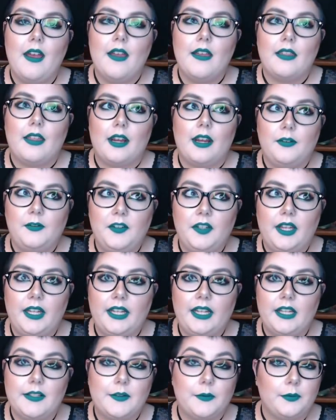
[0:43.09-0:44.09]
that I feel like
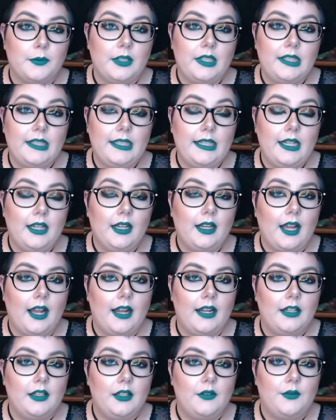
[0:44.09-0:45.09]
has really
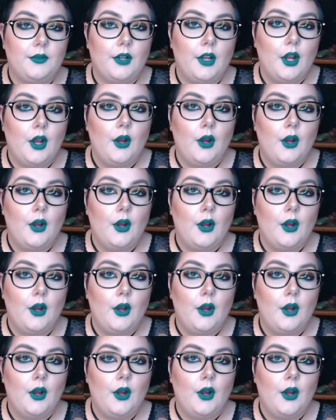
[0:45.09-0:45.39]
kind of